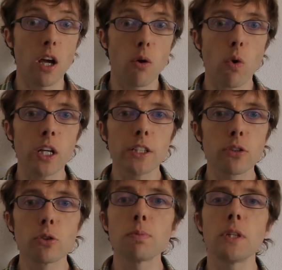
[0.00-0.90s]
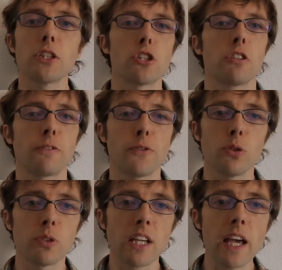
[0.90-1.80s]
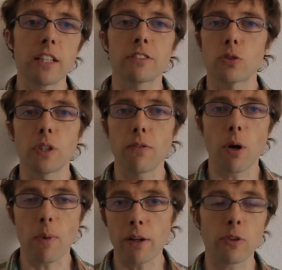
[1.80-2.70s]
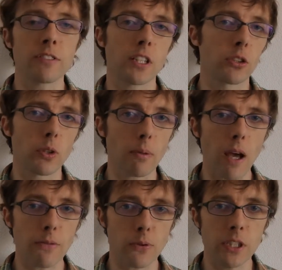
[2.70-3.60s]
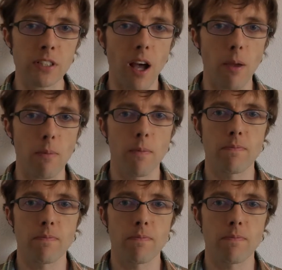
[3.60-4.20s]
while it took me just a few days to develop everything during my free time.